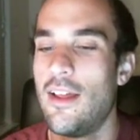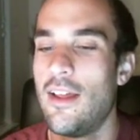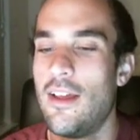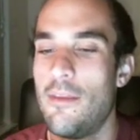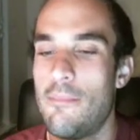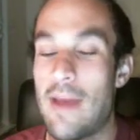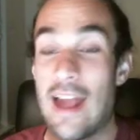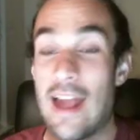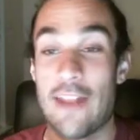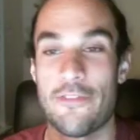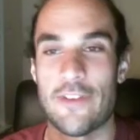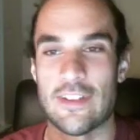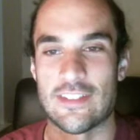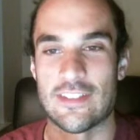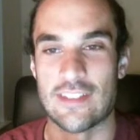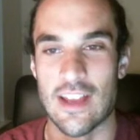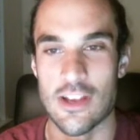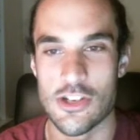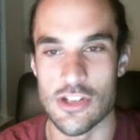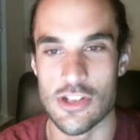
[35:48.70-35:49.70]

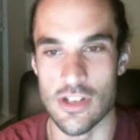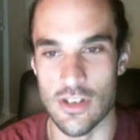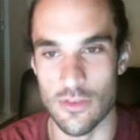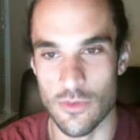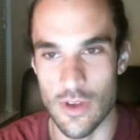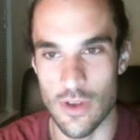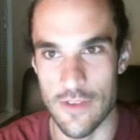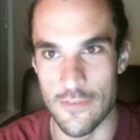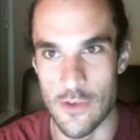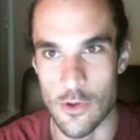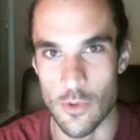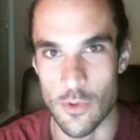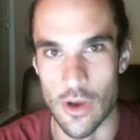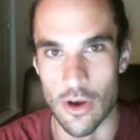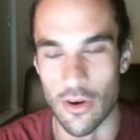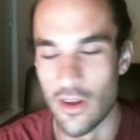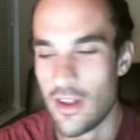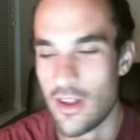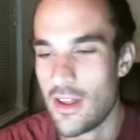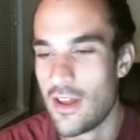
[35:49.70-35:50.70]
Manifestation, if you
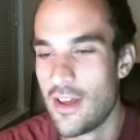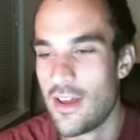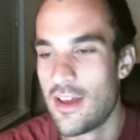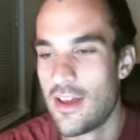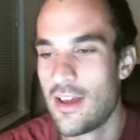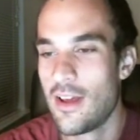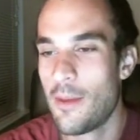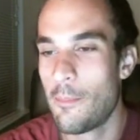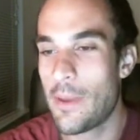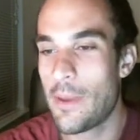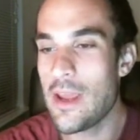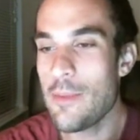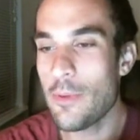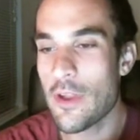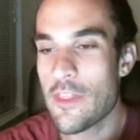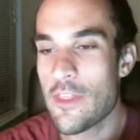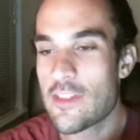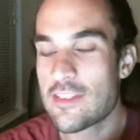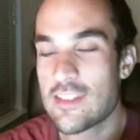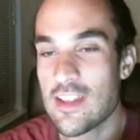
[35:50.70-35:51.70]
will. People
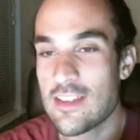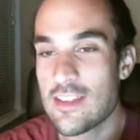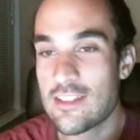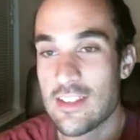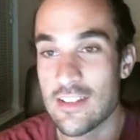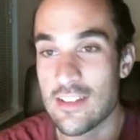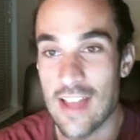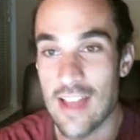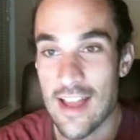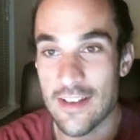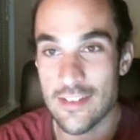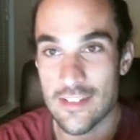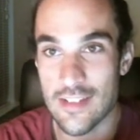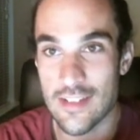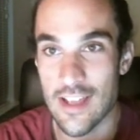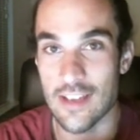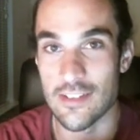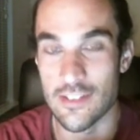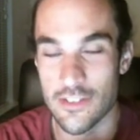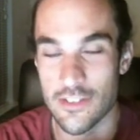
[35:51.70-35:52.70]
in the 60s had
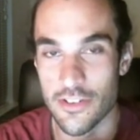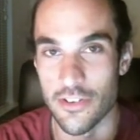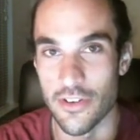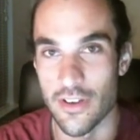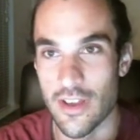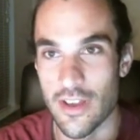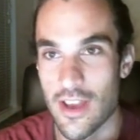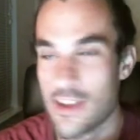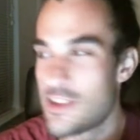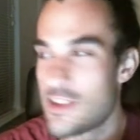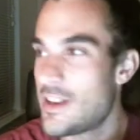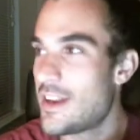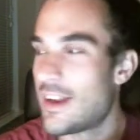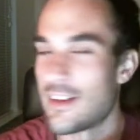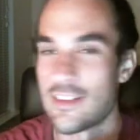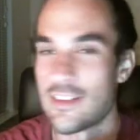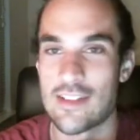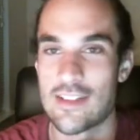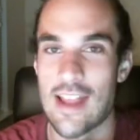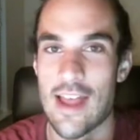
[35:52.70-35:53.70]
sex too, okay? You need to
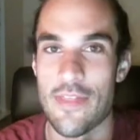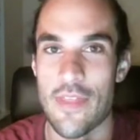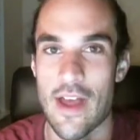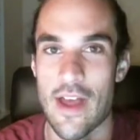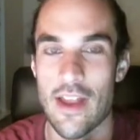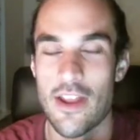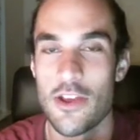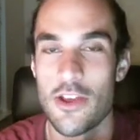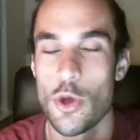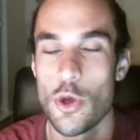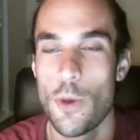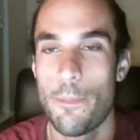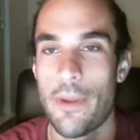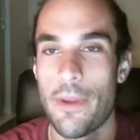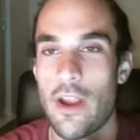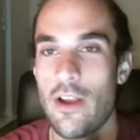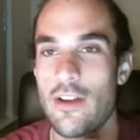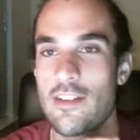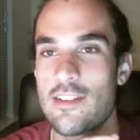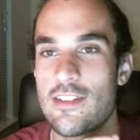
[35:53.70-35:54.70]
understand that. Your
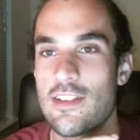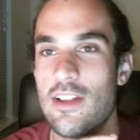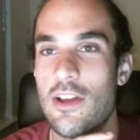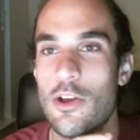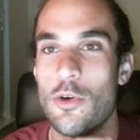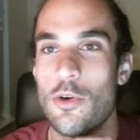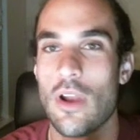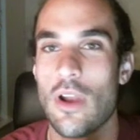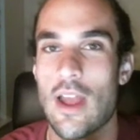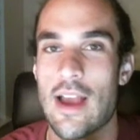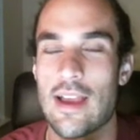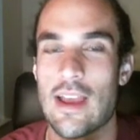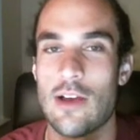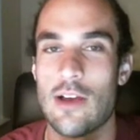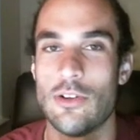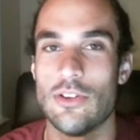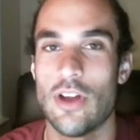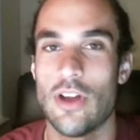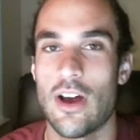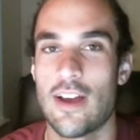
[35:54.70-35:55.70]
parents, who are like
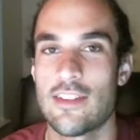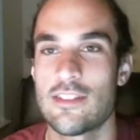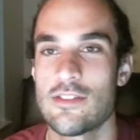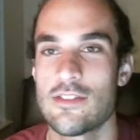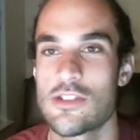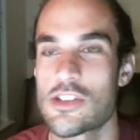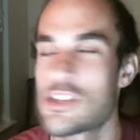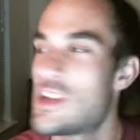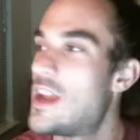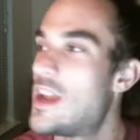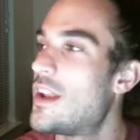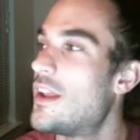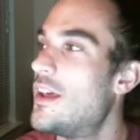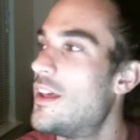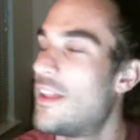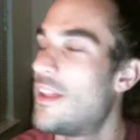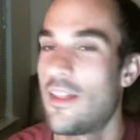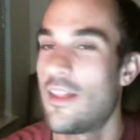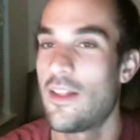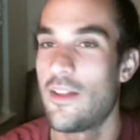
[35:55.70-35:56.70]
hell nice and shit,
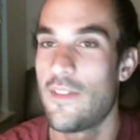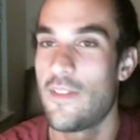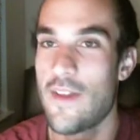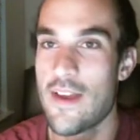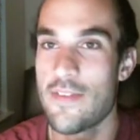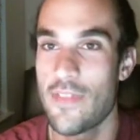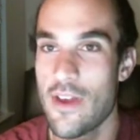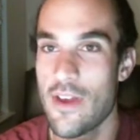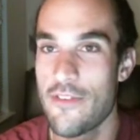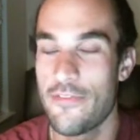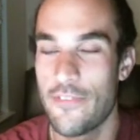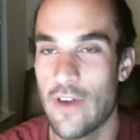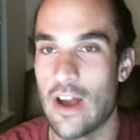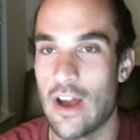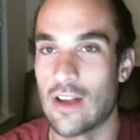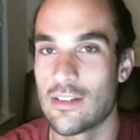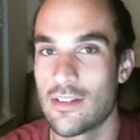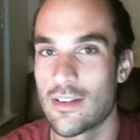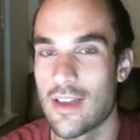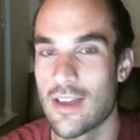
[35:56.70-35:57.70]
they
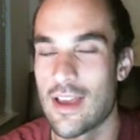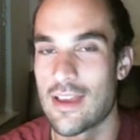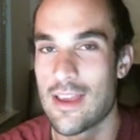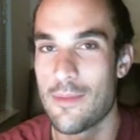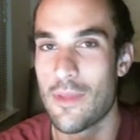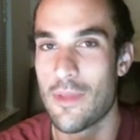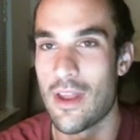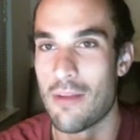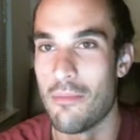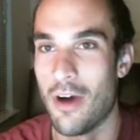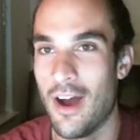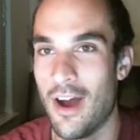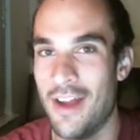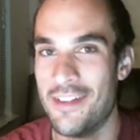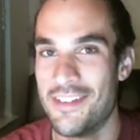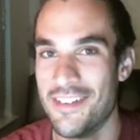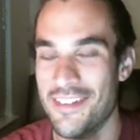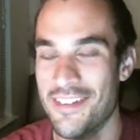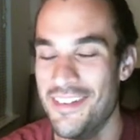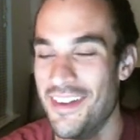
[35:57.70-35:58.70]
fucked, okay? Keep that in
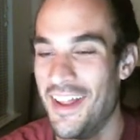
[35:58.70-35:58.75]
mind.